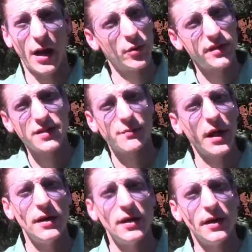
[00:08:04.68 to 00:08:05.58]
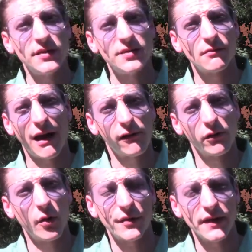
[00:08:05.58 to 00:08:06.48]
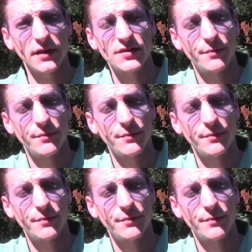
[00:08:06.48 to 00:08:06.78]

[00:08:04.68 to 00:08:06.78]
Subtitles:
what this button does. I really don't think this